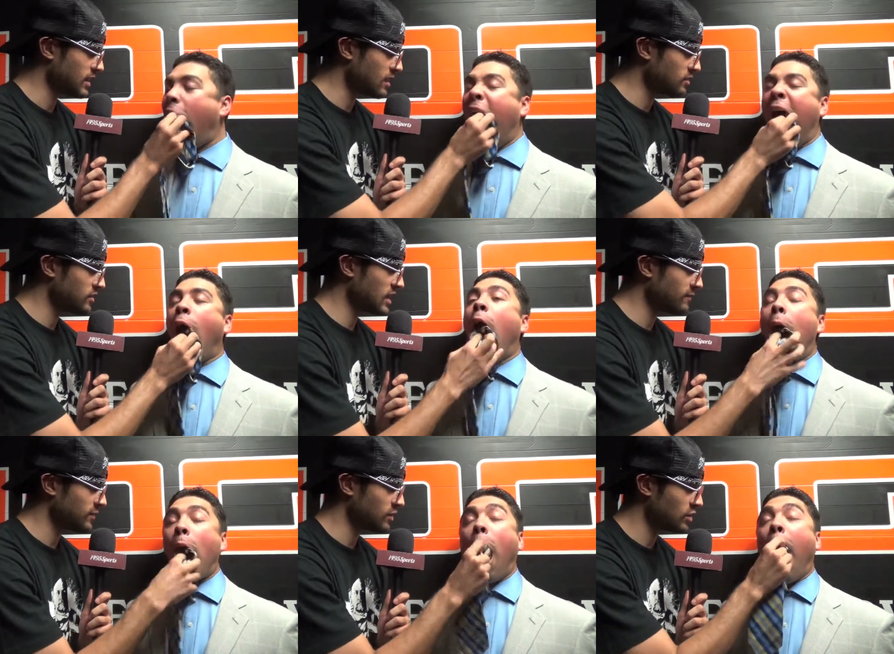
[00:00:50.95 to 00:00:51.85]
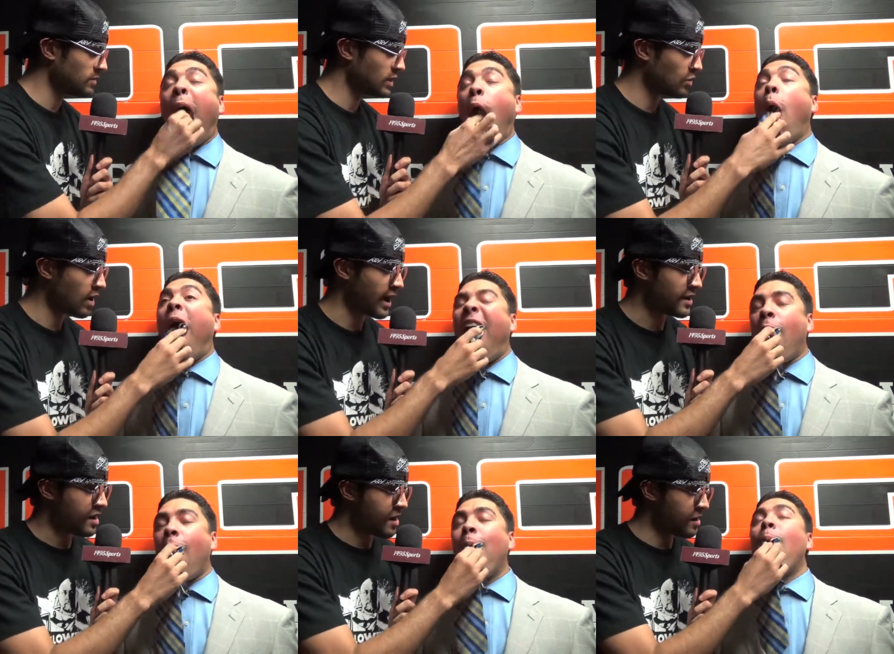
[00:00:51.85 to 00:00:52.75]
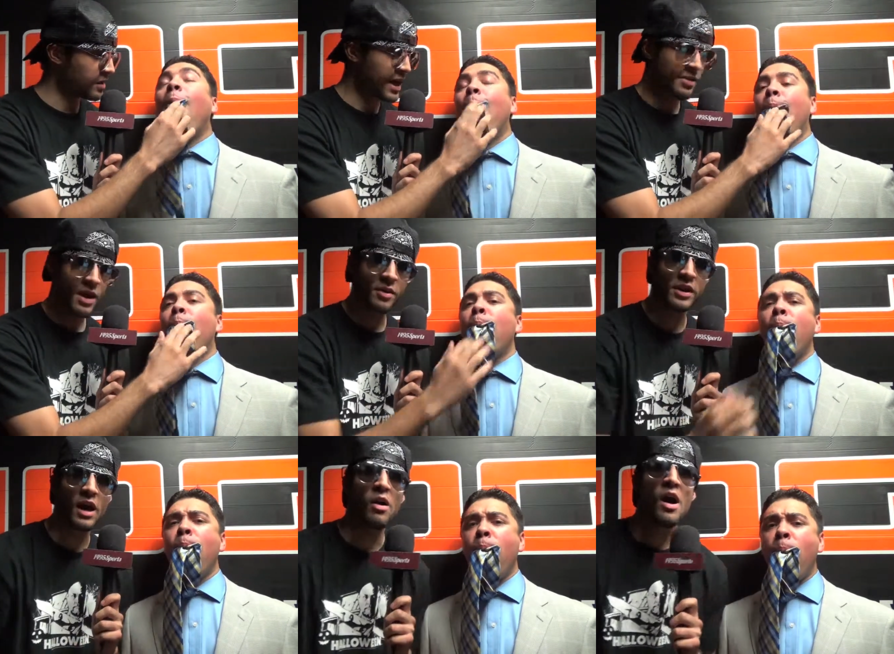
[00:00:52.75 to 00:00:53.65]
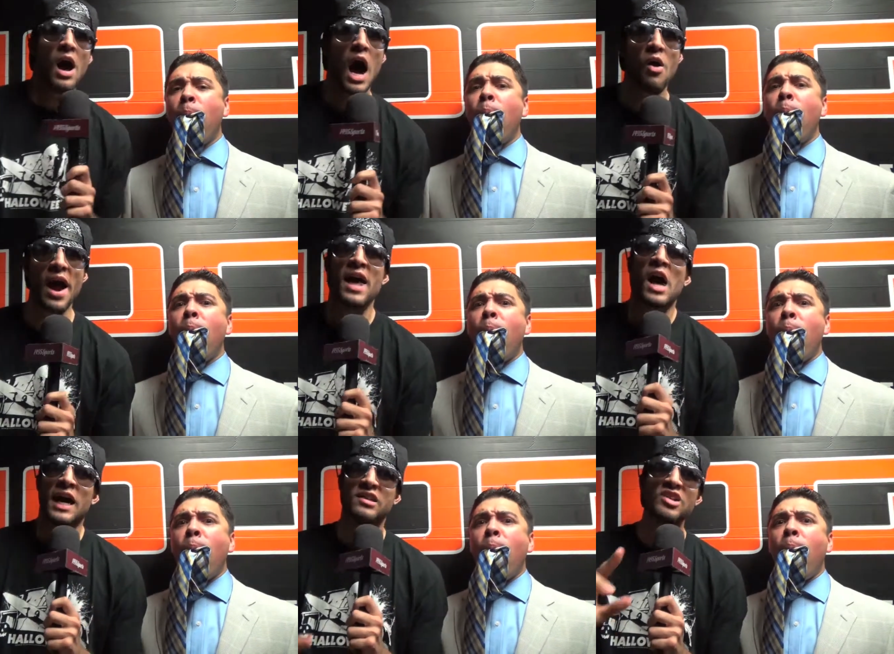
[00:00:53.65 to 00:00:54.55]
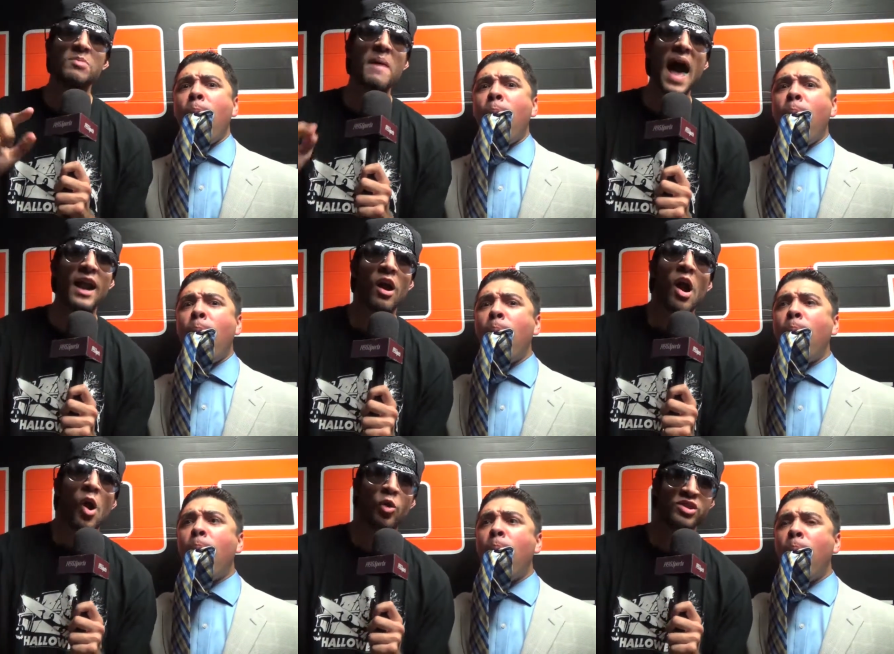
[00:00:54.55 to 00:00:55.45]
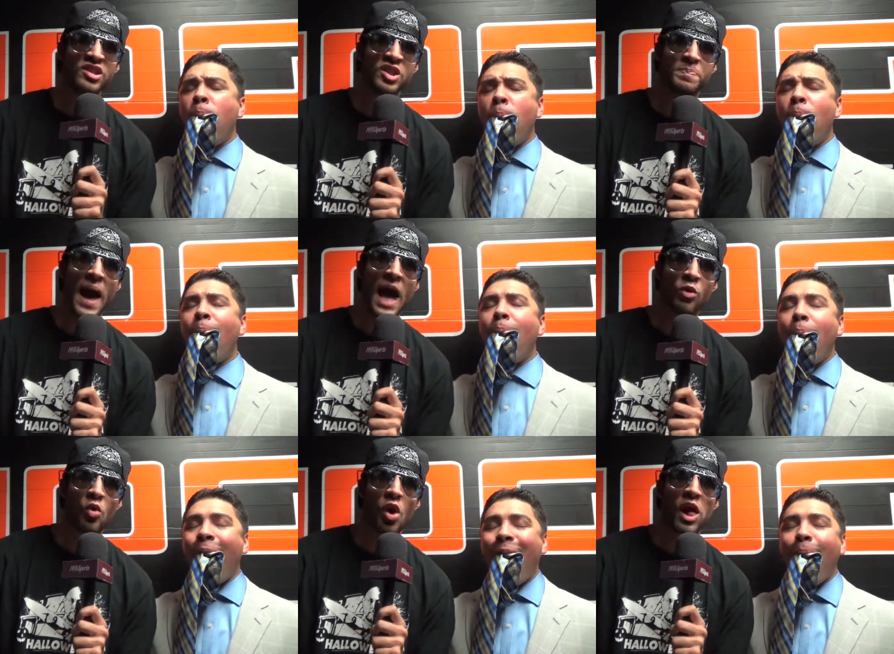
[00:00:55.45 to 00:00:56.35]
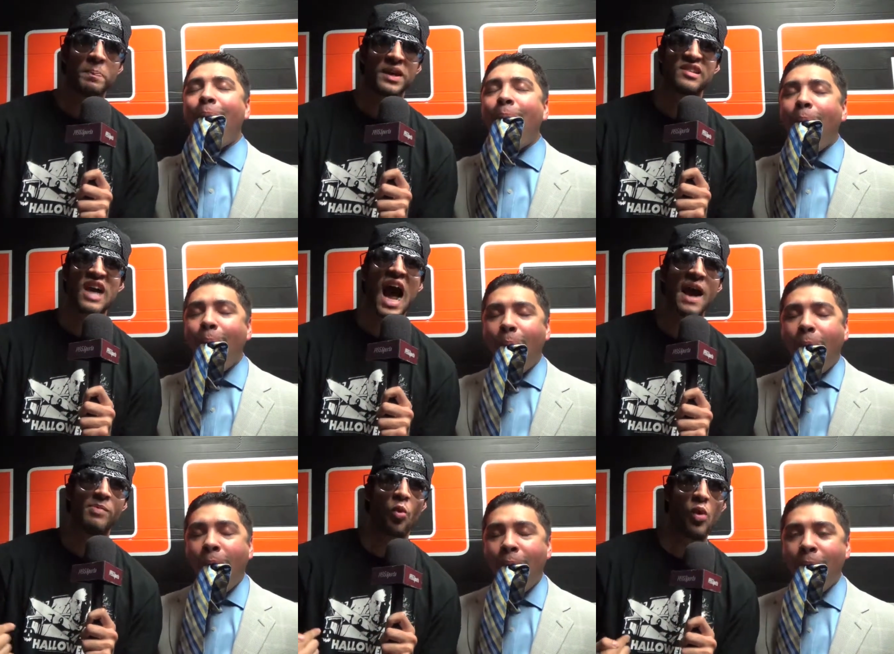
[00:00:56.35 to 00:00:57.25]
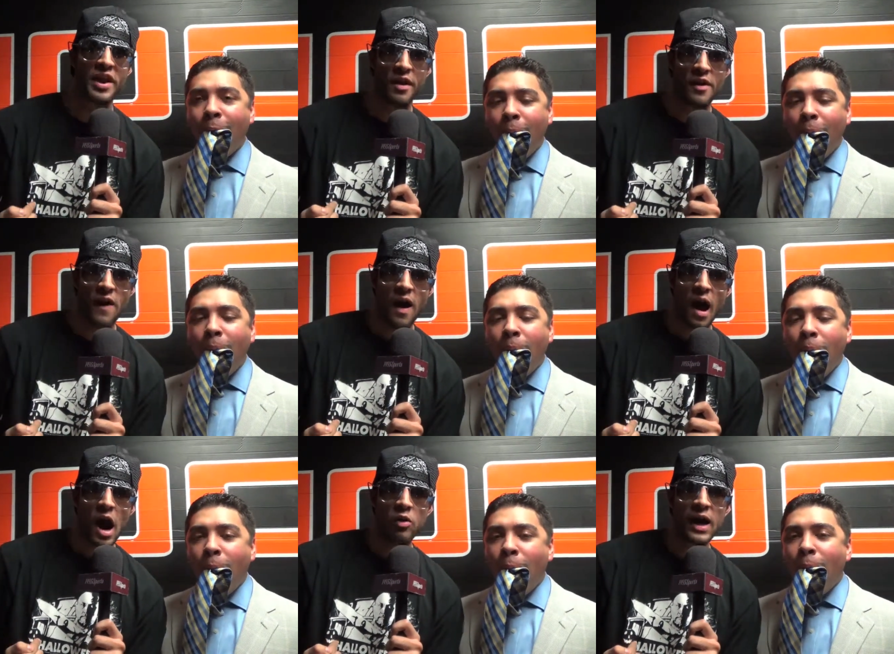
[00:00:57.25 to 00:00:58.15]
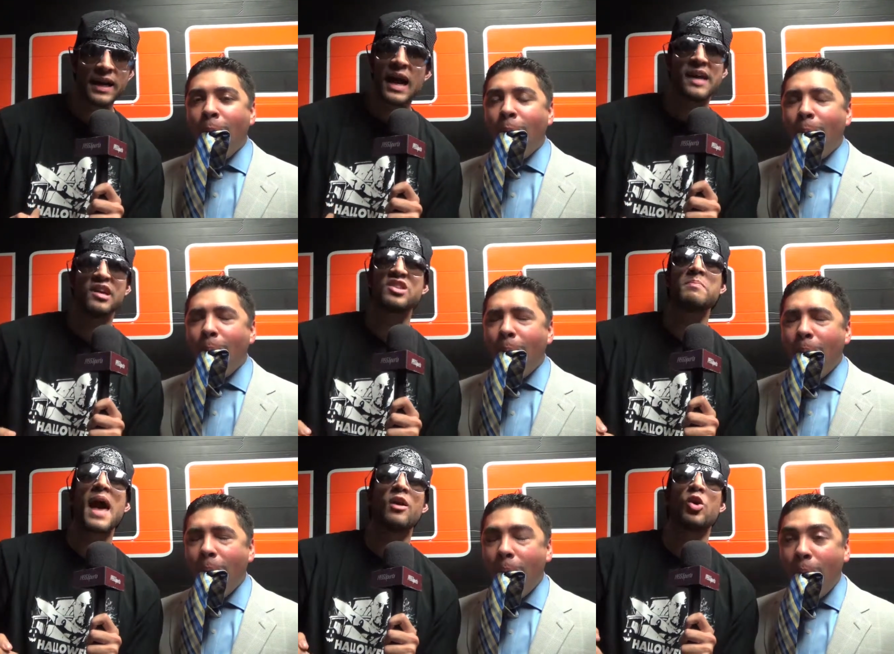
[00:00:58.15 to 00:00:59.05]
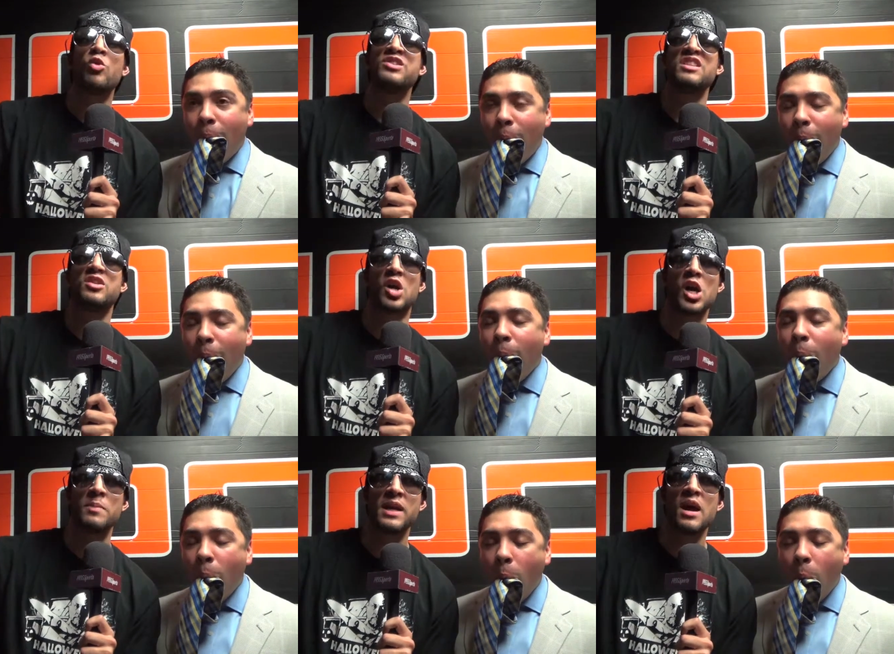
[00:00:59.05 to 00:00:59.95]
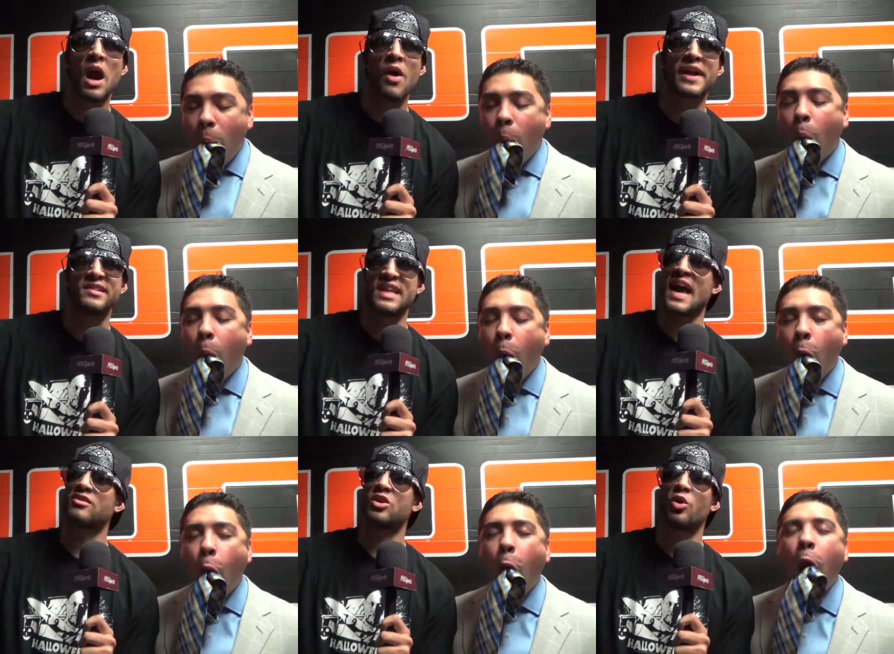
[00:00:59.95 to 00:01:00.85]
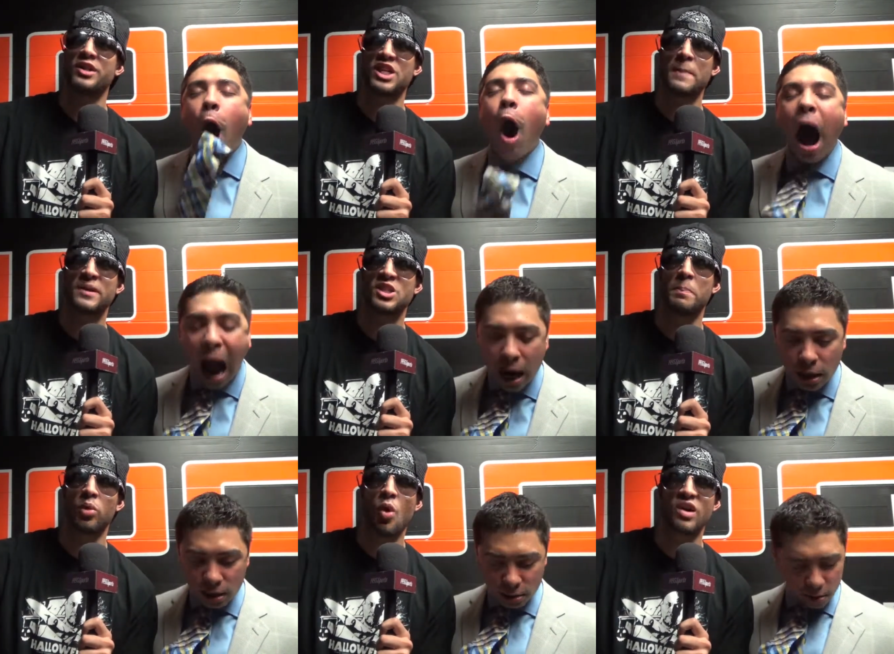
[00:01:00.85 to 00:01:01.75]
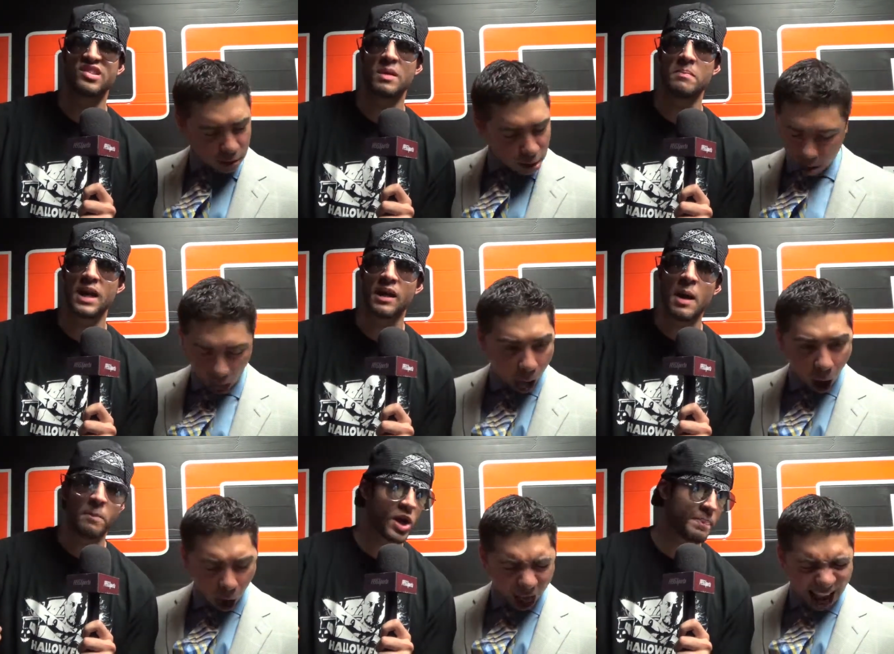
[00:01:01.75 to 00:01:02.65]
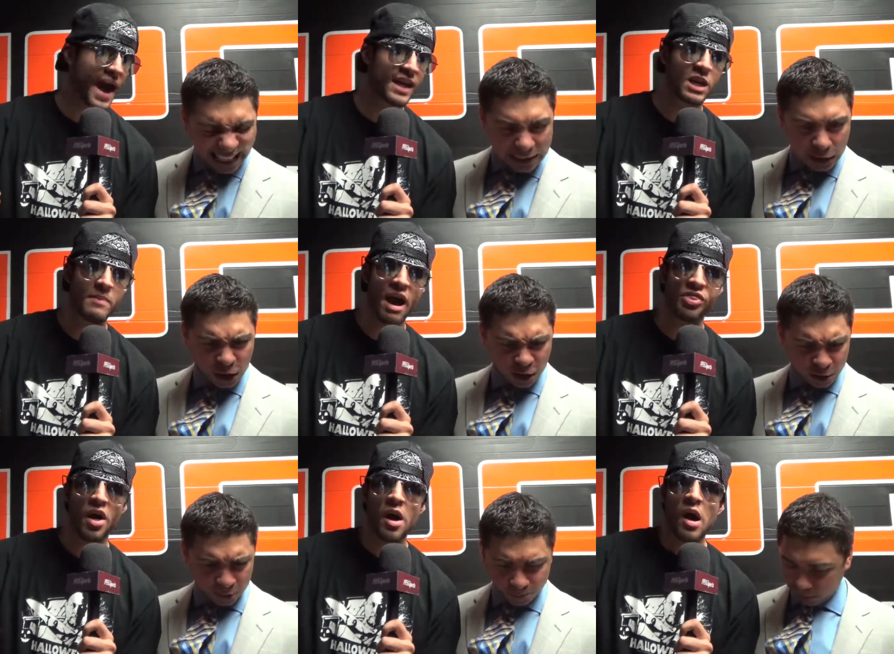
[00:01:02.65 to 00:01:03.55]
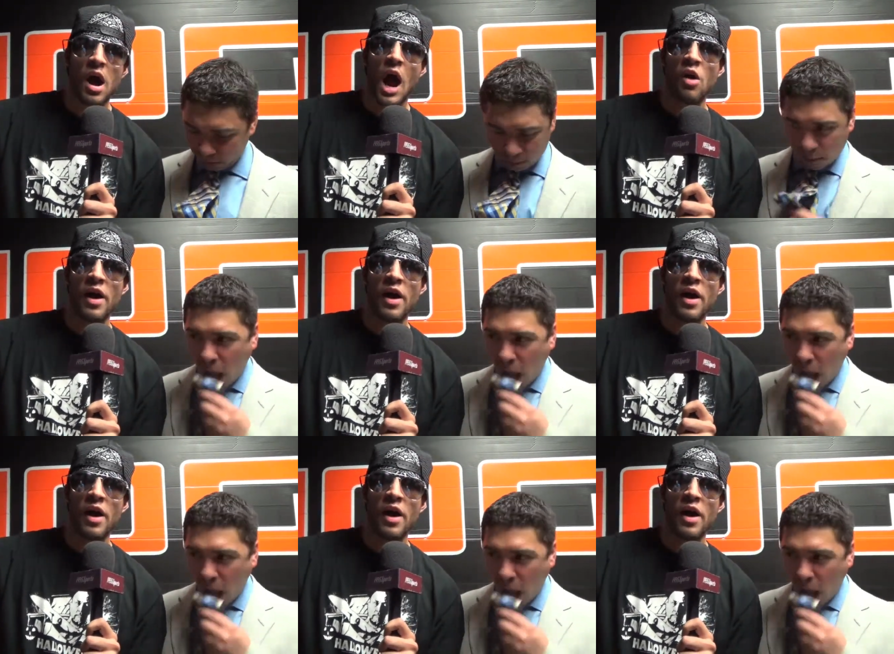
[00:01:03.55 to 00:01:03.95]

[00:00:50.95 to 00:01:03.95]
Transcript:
Speaker 1: Now it's time for you to be quiet. Okay, there we go. All right, it doesn't matter who's in this battle royal because I'm the winner all right? It doesn't matter who's in the tournament, all right, because the House of Glory Championship belongs to me. Put it back in your mouth, all